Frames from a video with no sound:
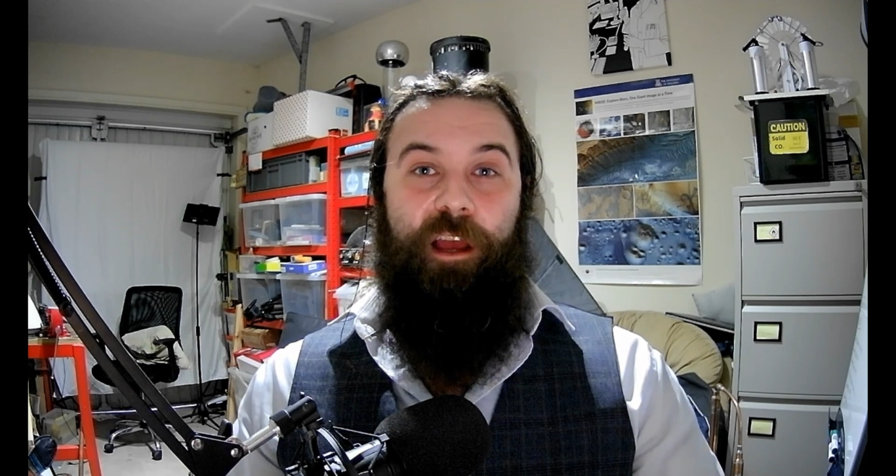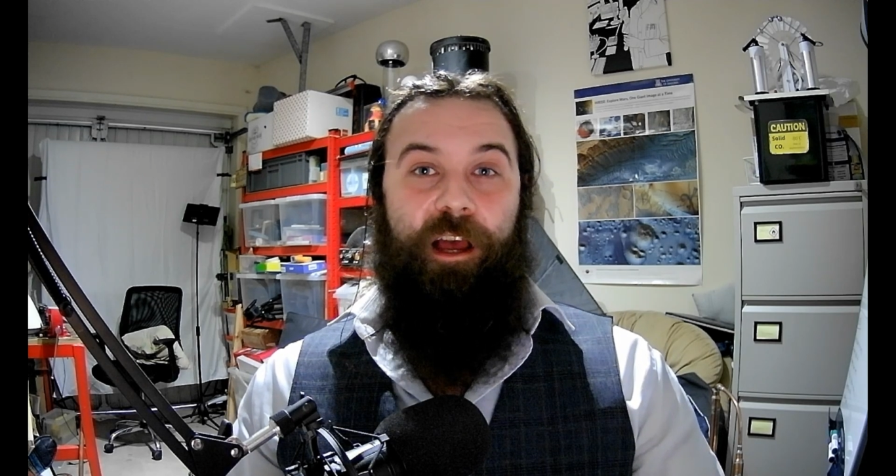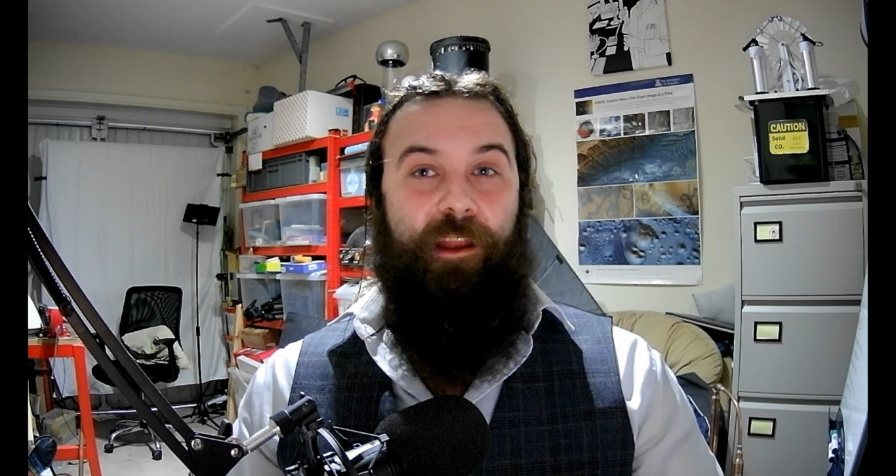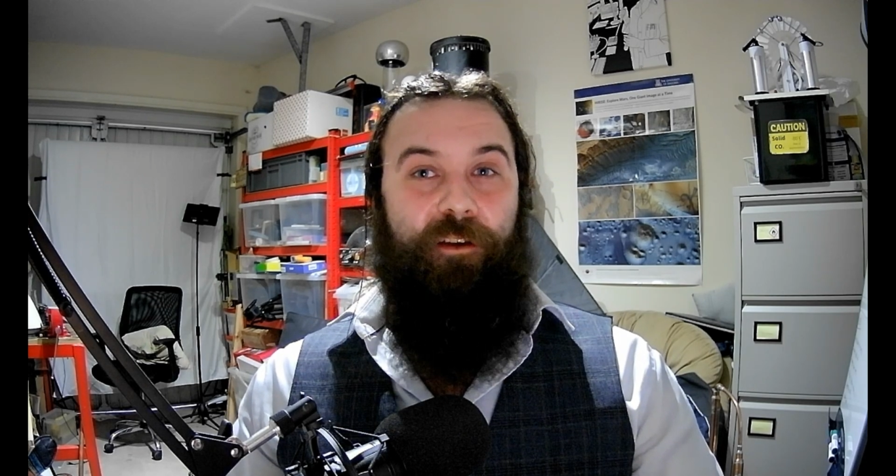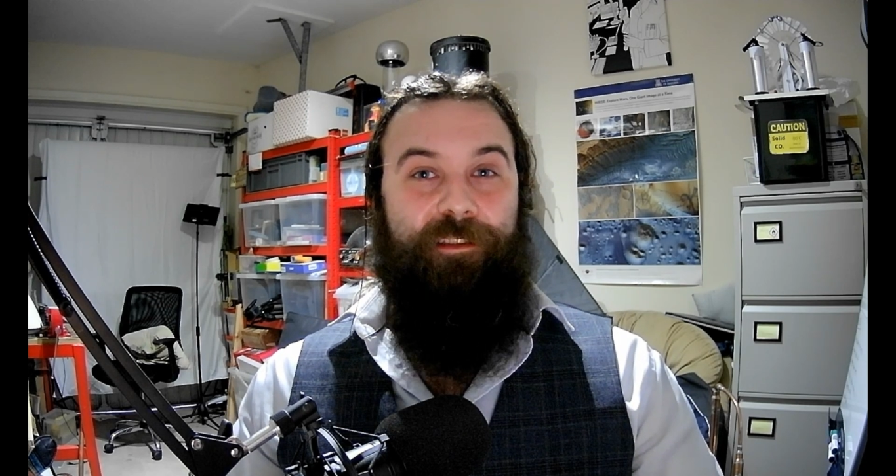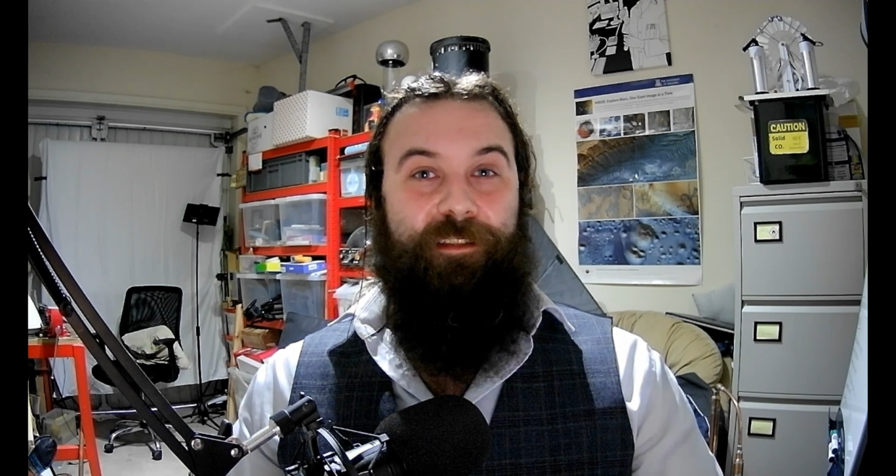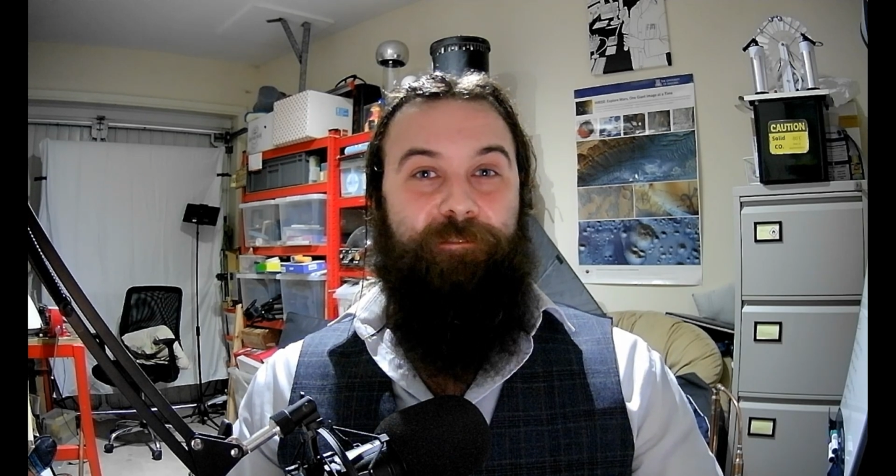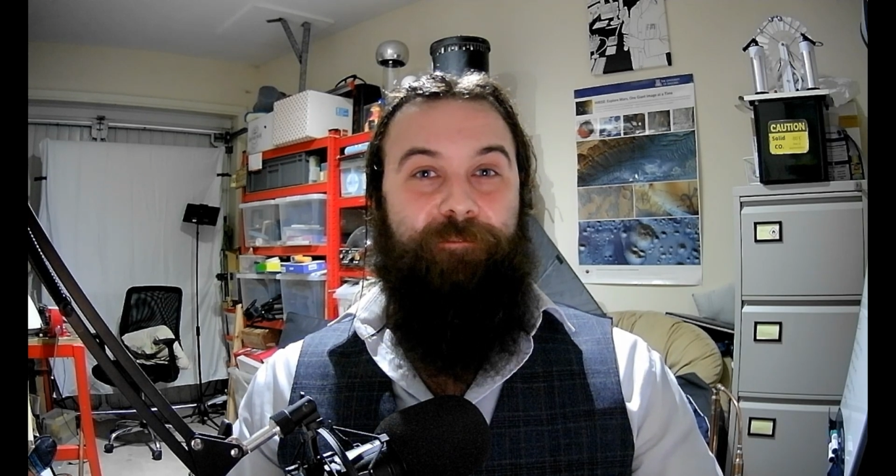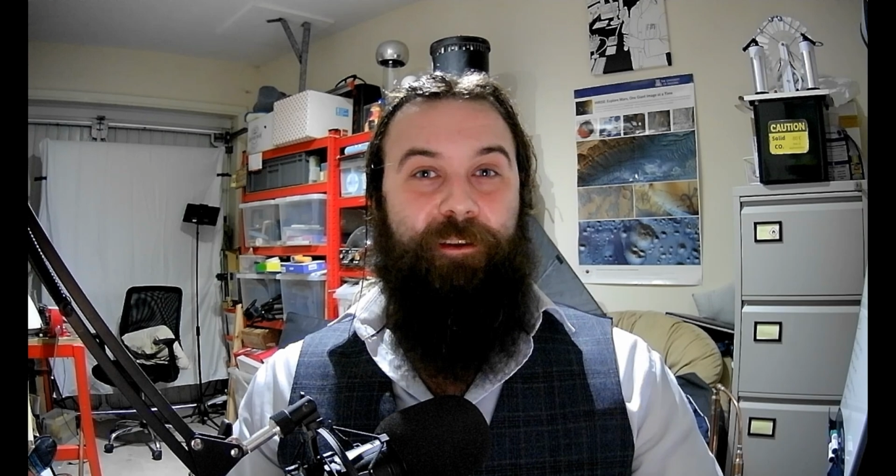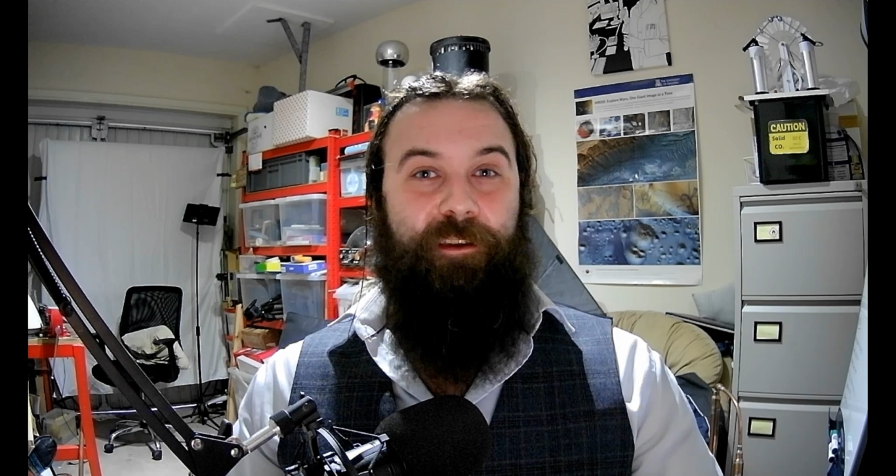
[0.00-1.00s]
a lot of
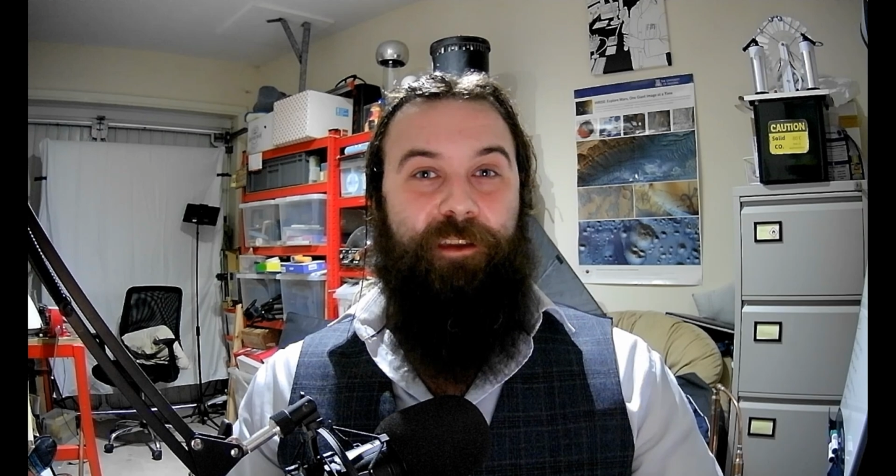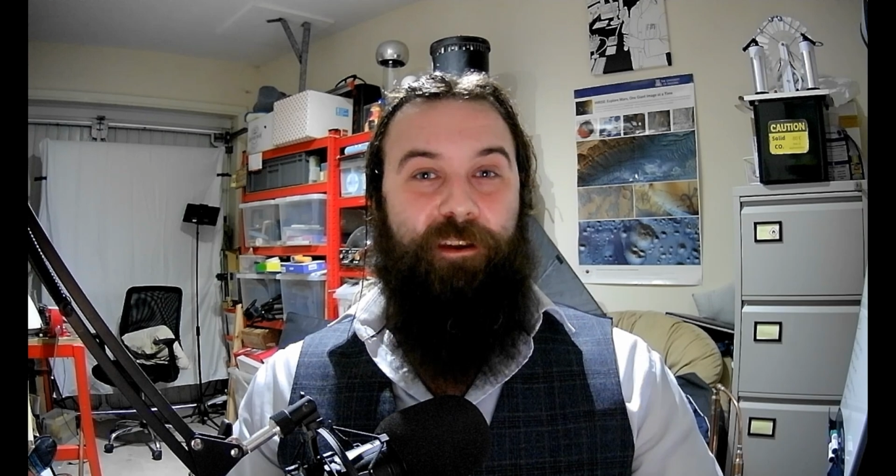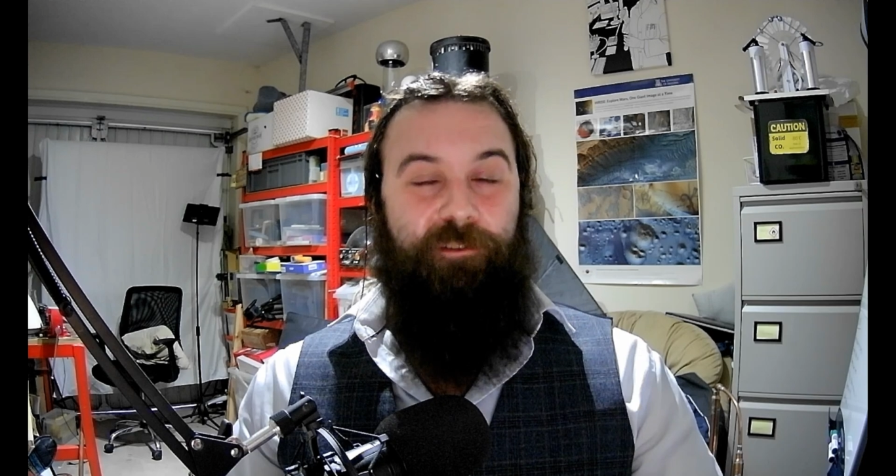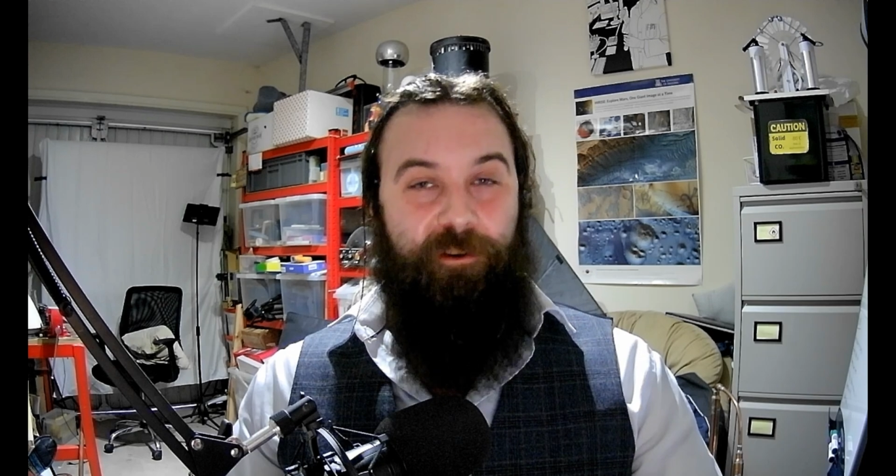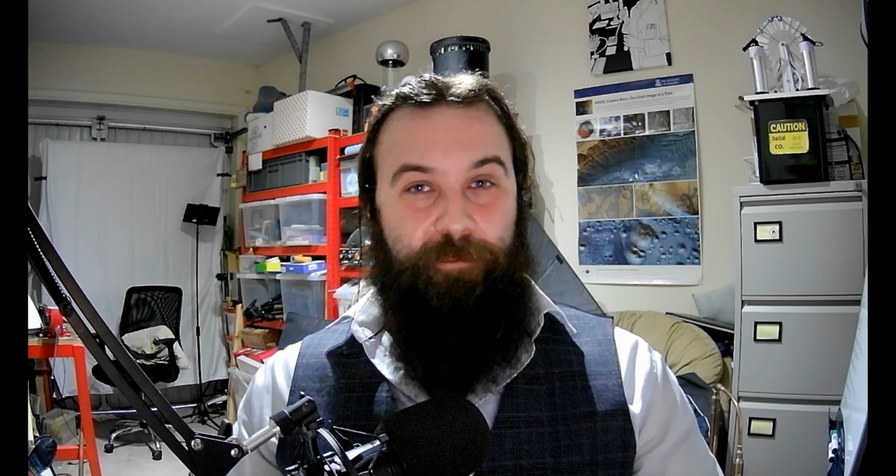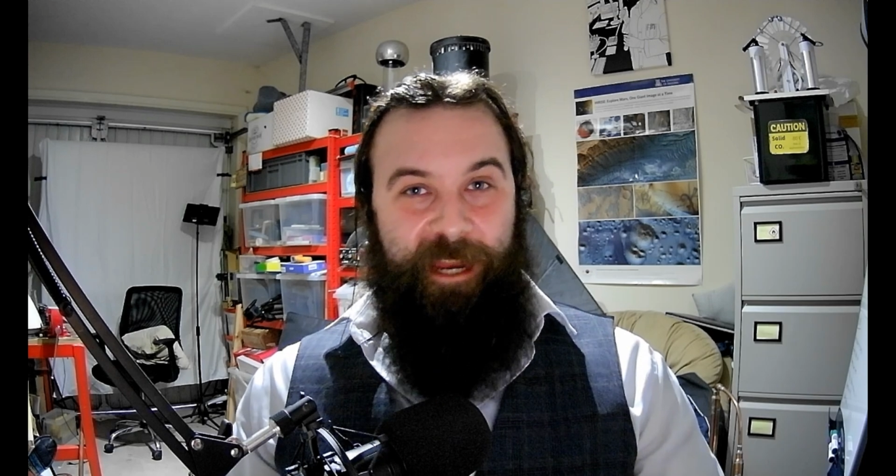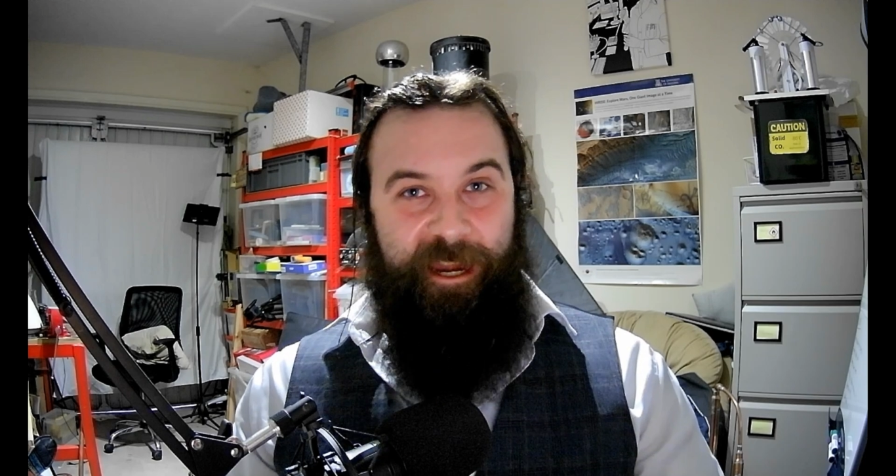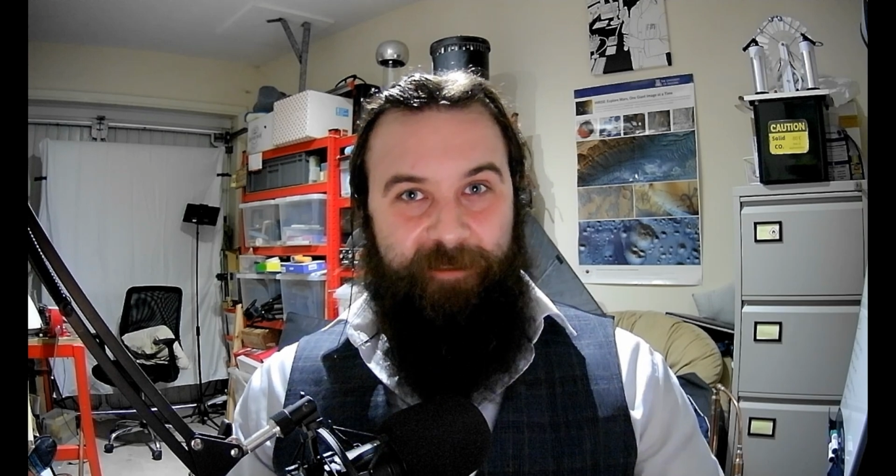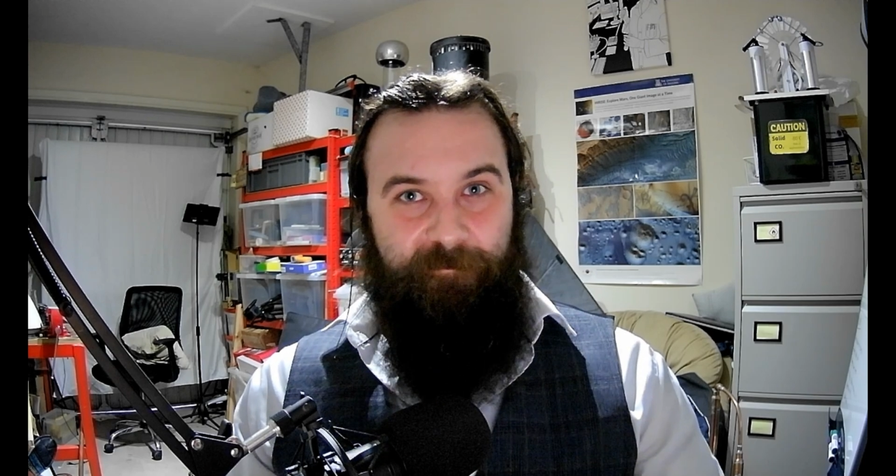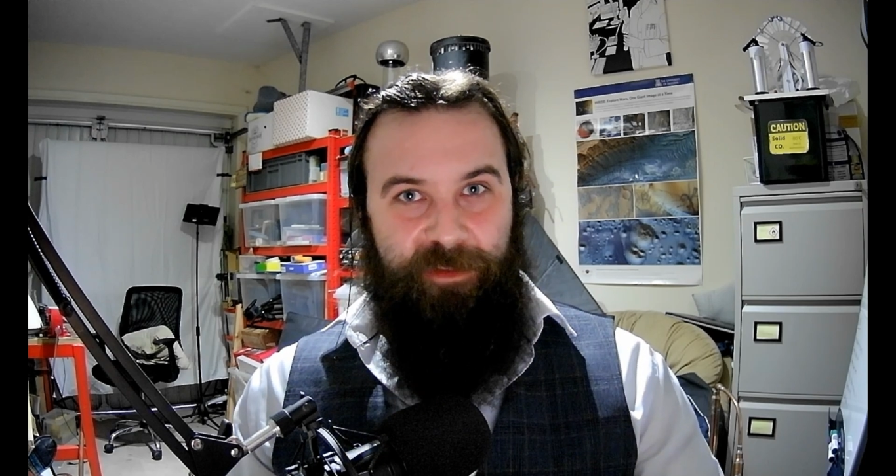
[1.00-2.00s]
stuff for
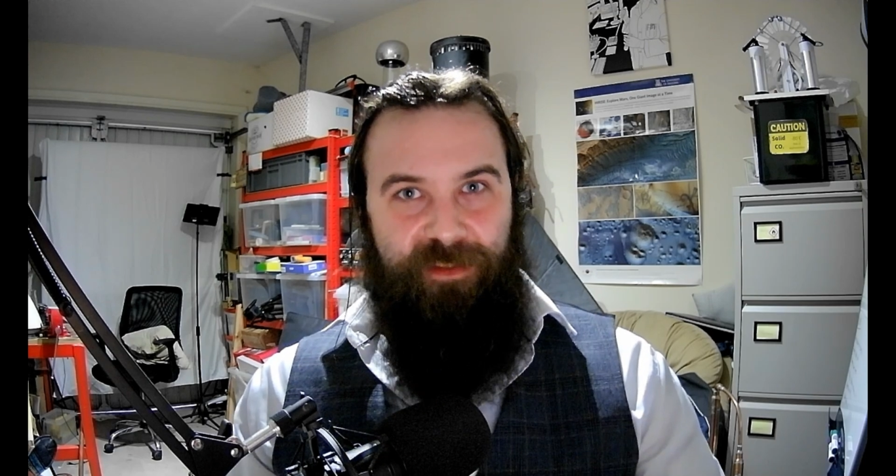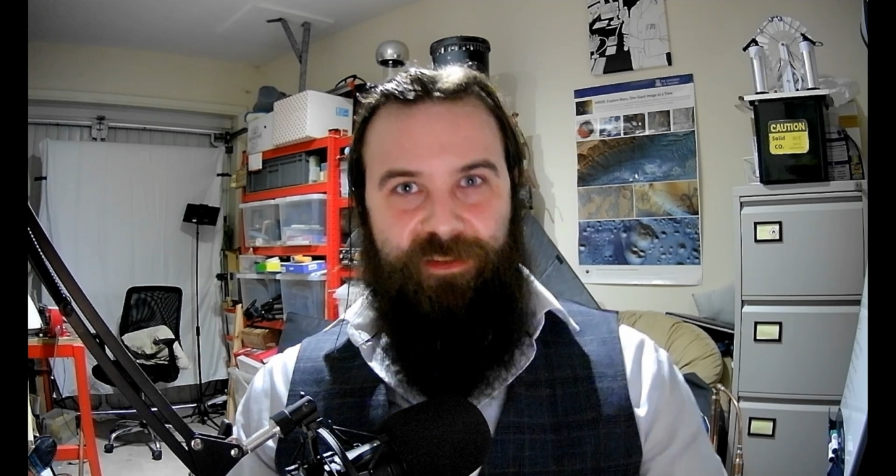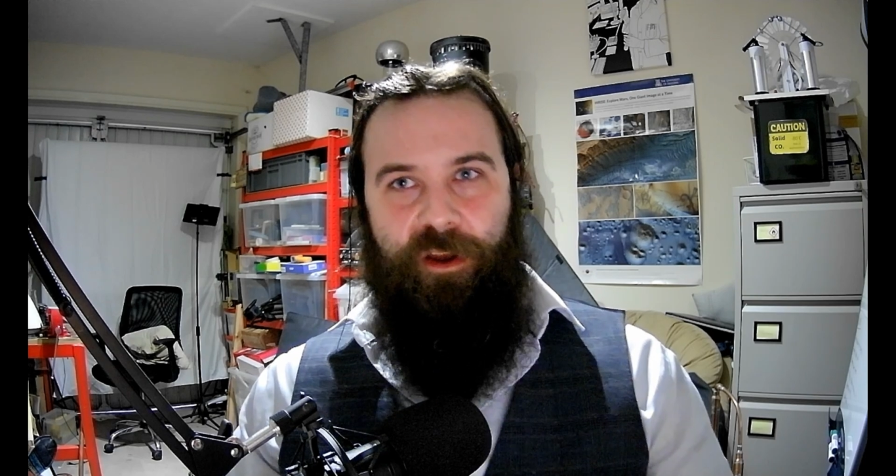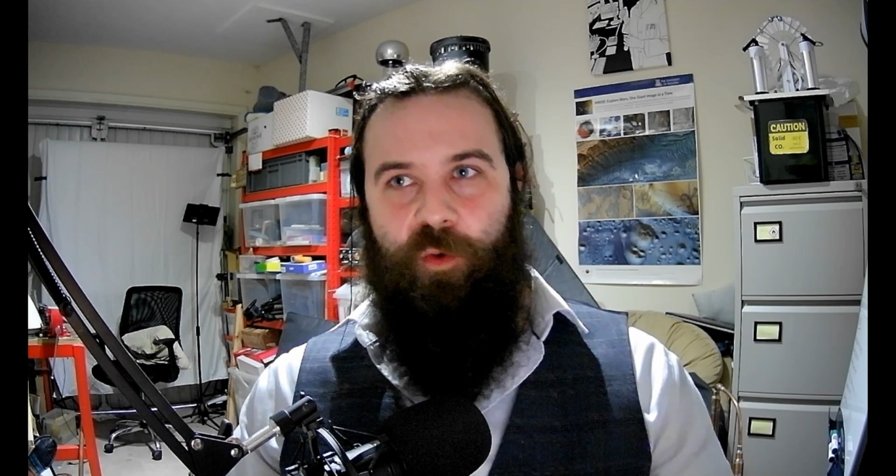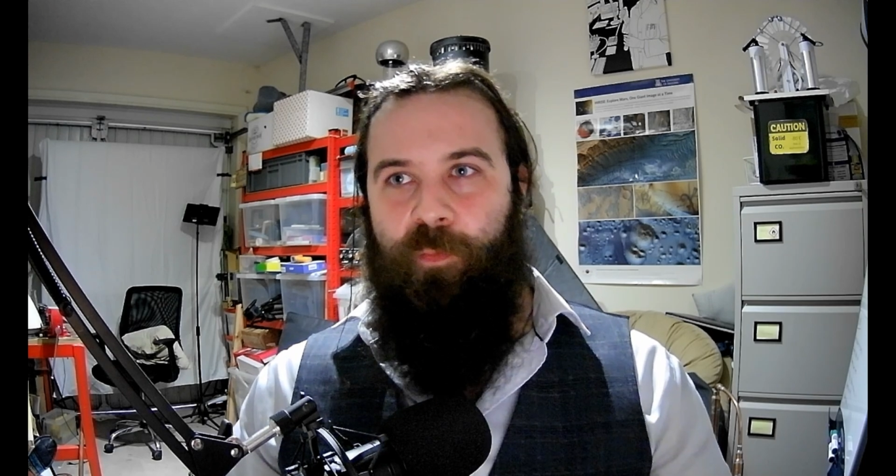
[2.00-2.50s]
Europlanet. So